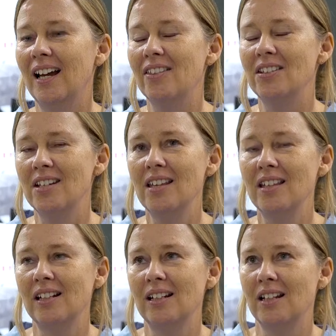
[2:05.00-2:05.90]
The day
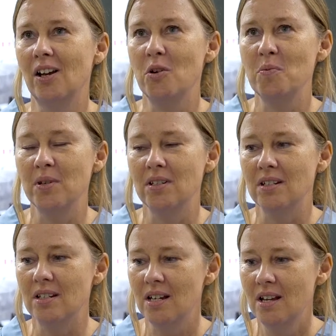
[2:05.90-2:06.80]
the clinic
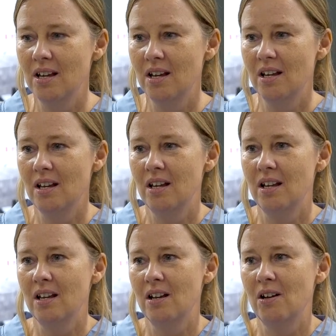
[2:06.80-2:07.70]
opened
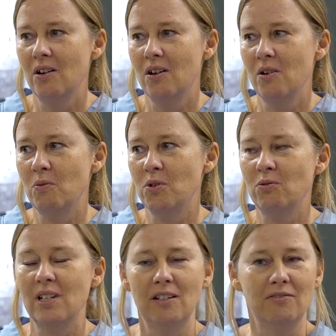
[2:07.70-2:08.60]

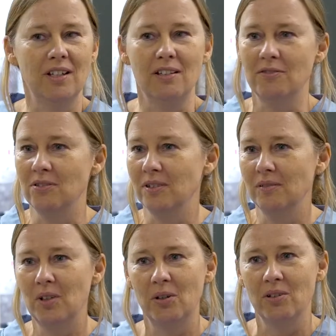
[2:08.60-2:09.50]
was really fearful,
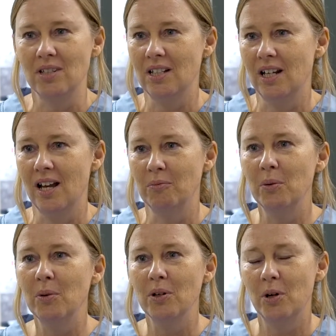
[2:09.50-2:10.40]
not going to lie.
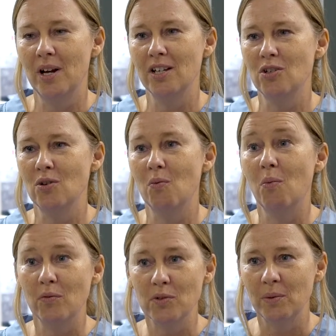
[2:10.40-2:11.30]
We weren't quite sure
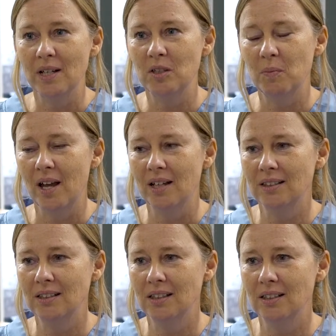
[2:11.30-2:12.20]
what to
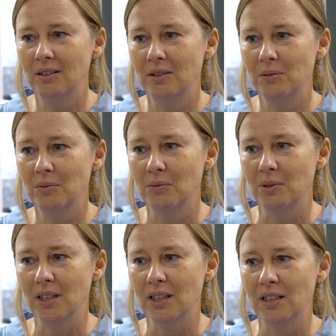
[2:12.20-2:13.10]
expect.
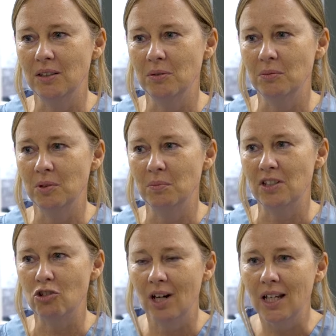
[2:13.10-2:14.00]
We'd
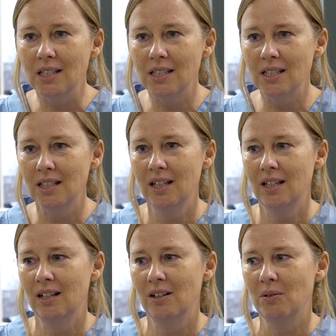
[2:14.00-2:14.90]
been trained.
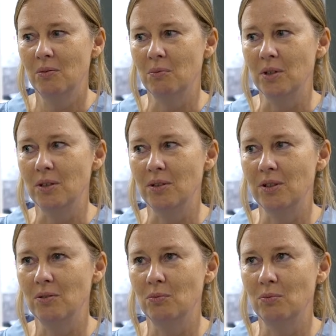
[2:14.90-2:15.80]

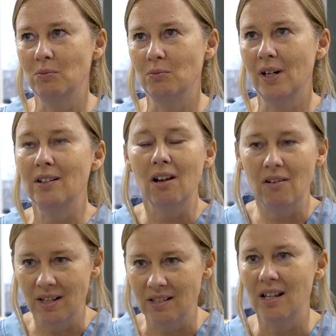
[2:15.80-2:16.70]
We had a
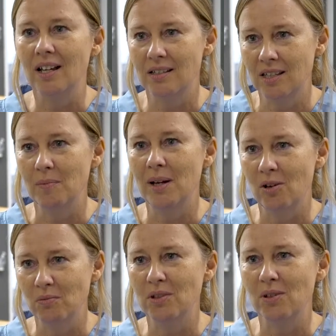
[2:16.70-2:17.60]
lot of anxiety
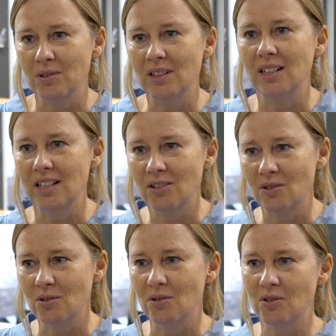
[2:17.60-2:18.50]
about opening those clinic
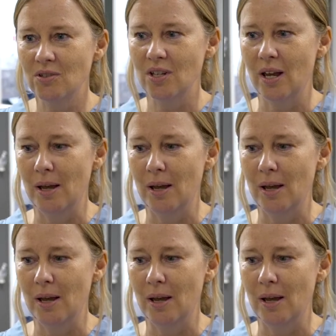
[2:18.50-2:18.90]
doors.